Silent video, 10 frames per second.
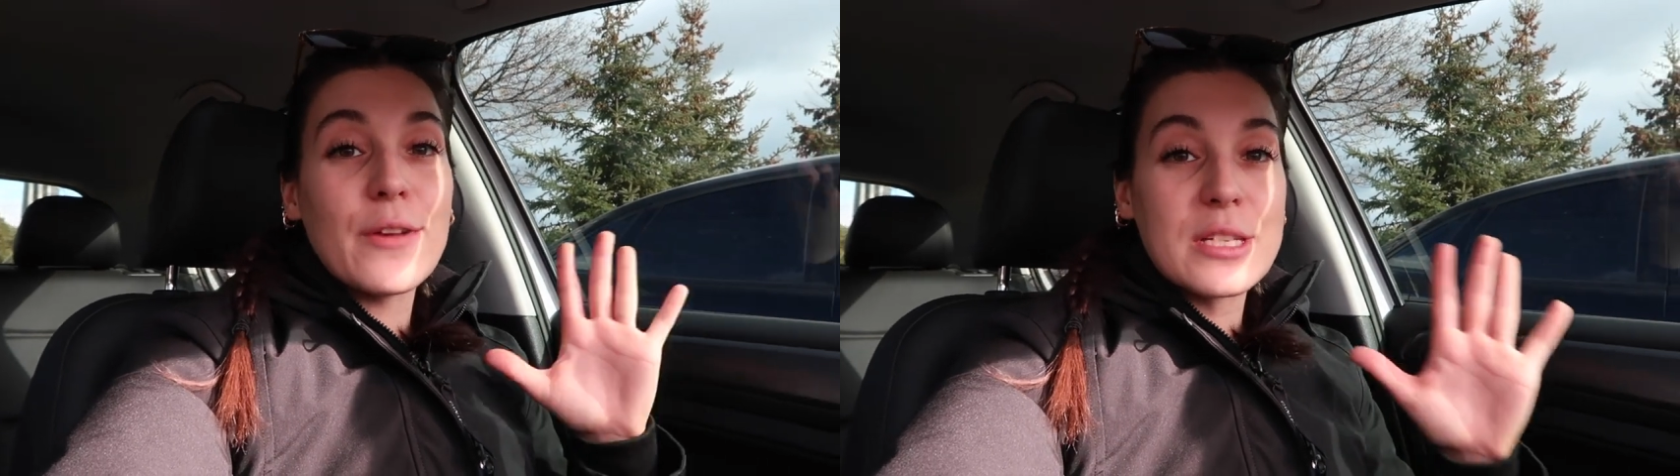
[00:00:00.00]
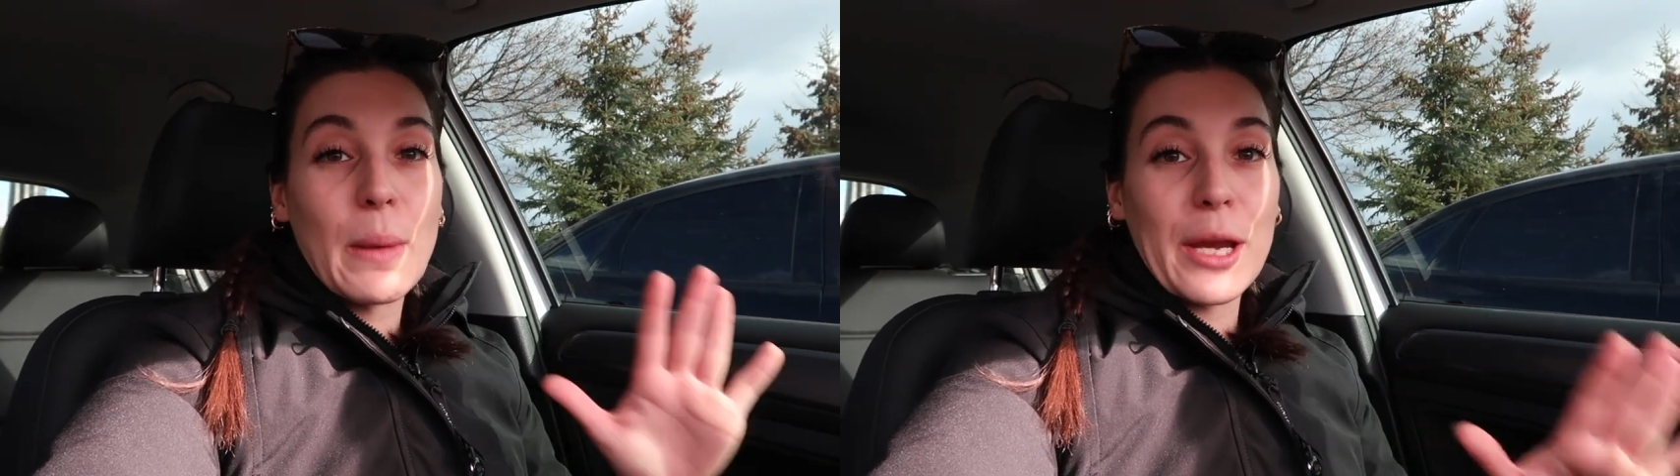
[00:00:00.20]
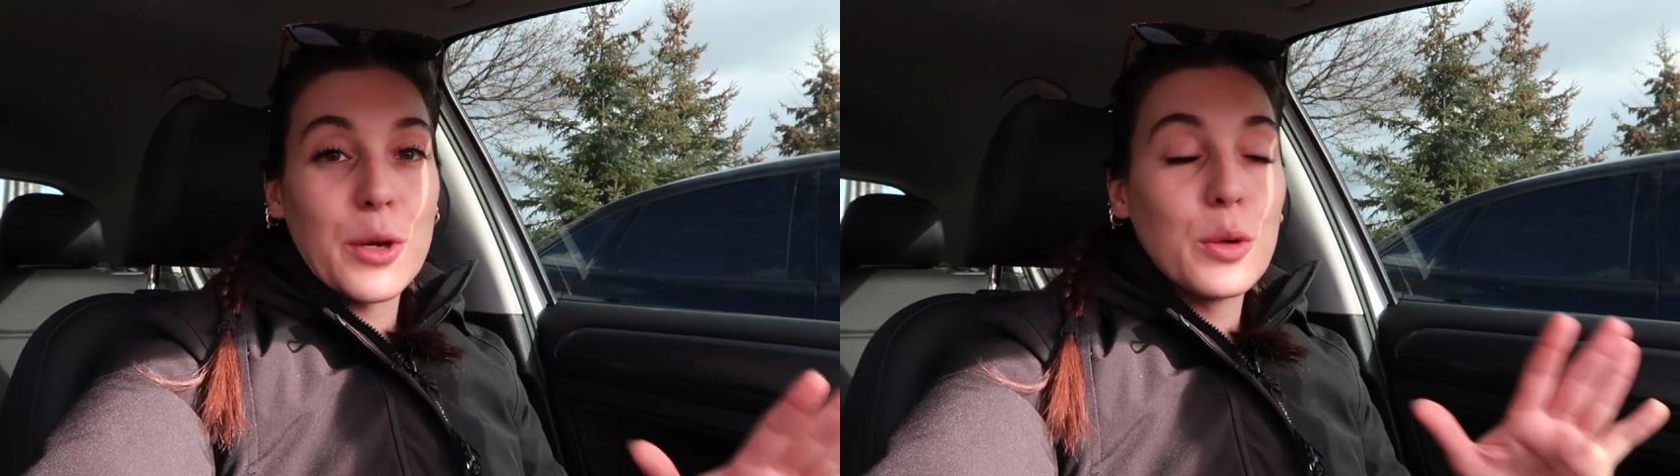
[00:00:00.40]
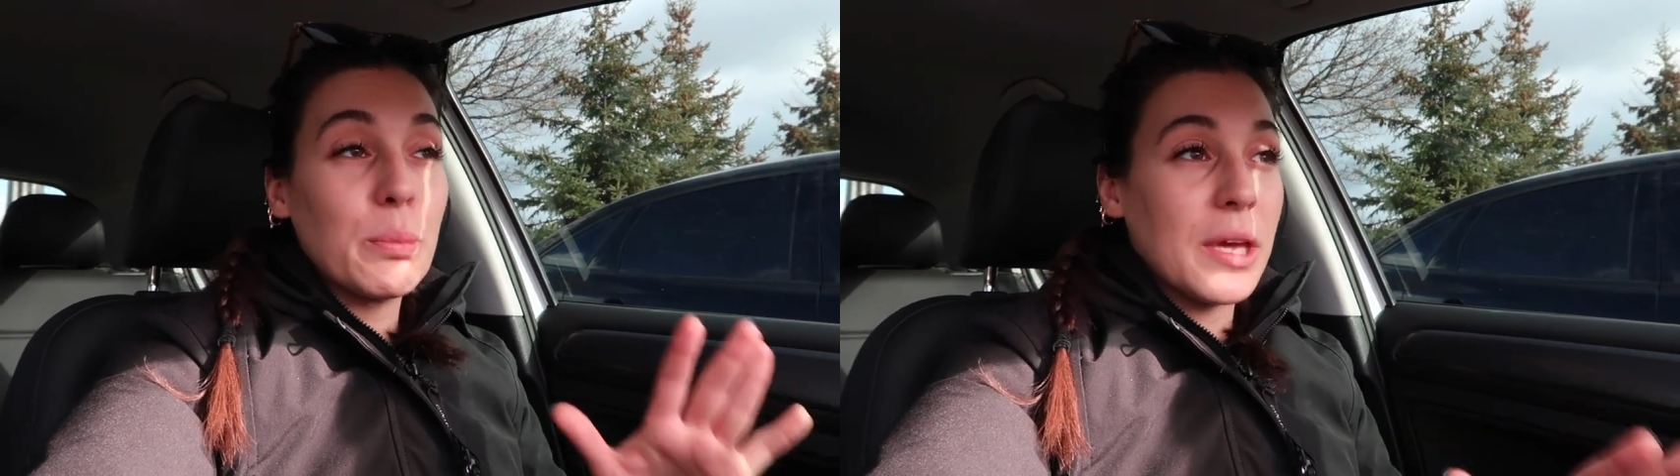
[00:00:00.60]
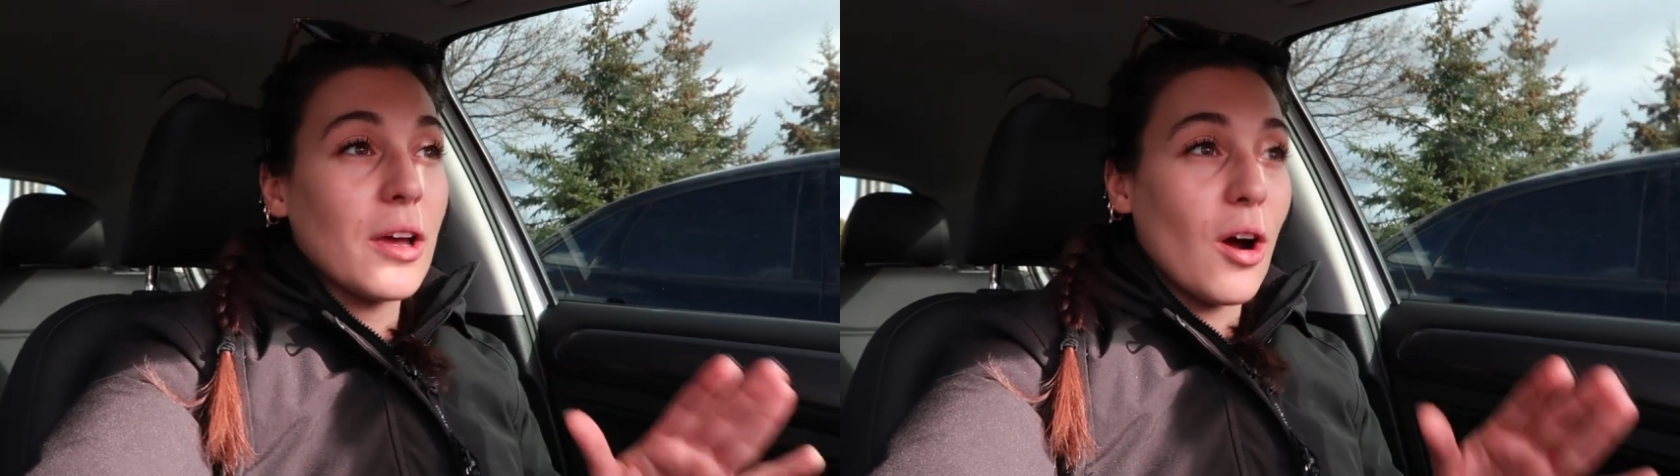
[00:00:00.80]
is my new
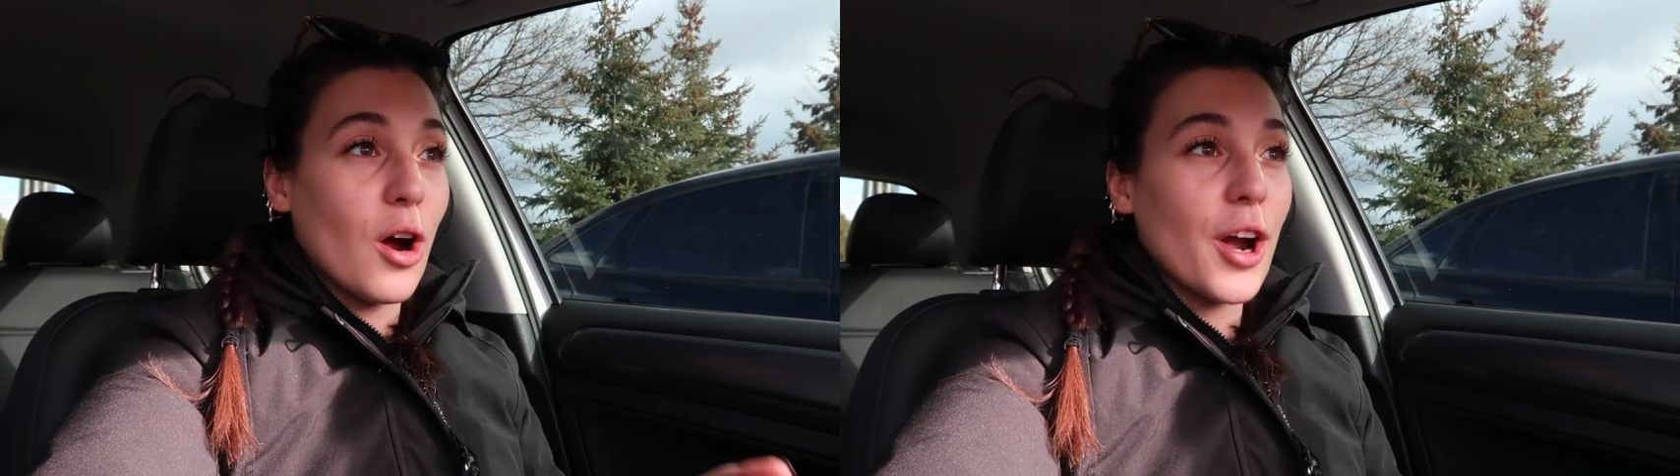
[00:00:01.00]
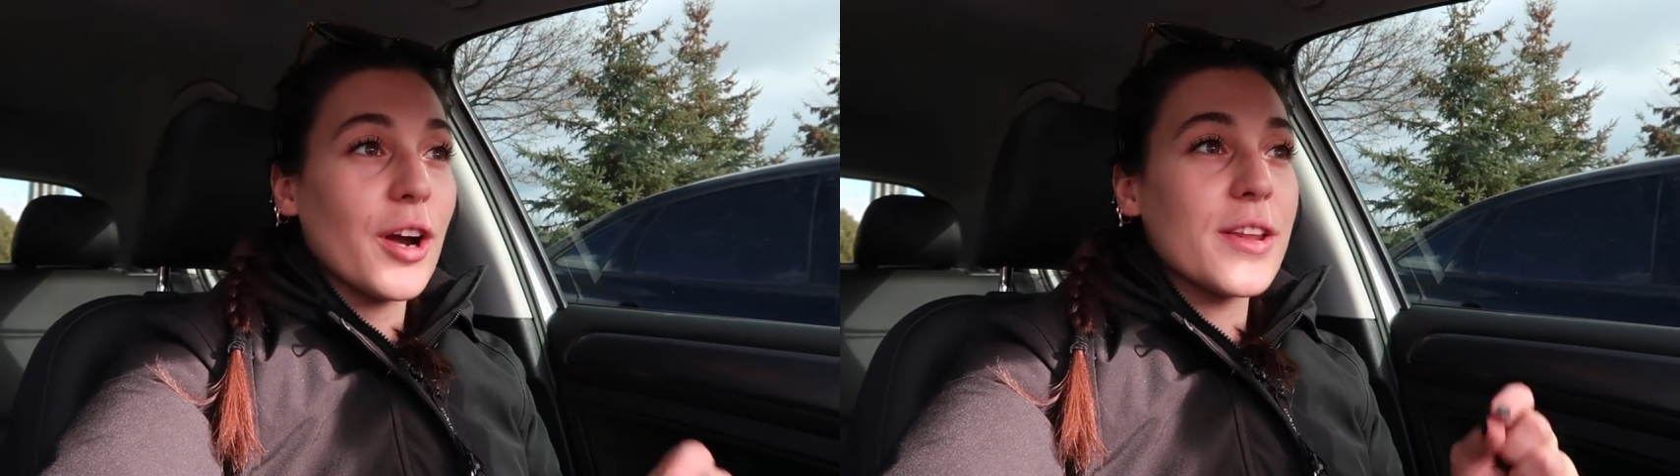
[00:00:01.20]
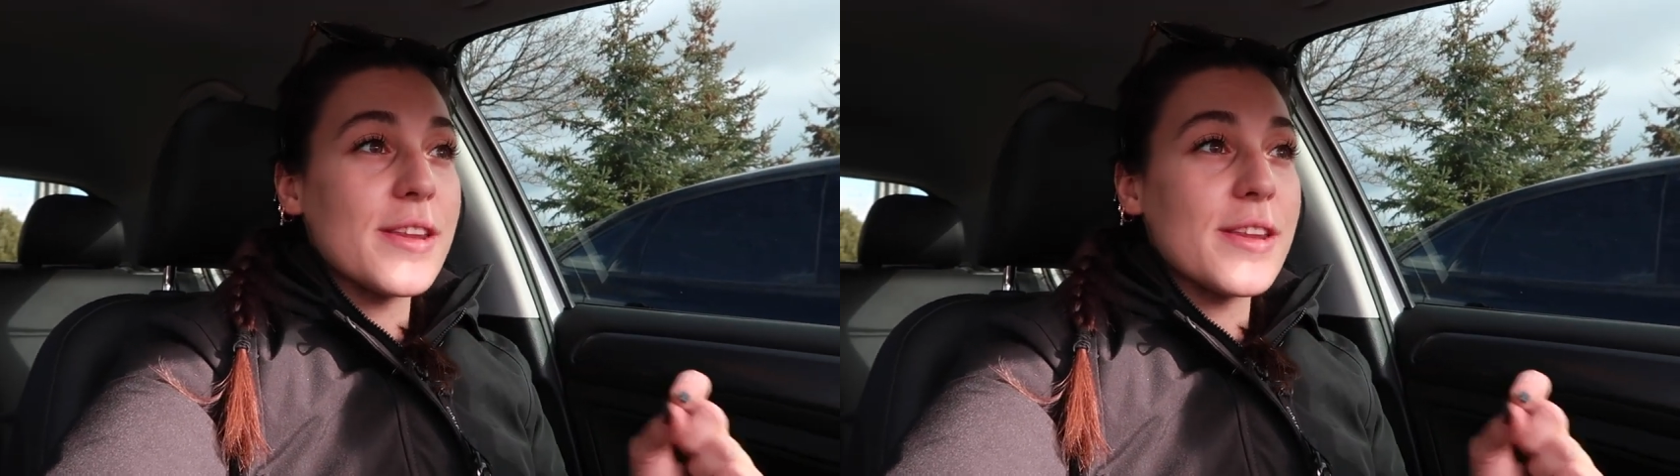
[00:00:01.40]
PR.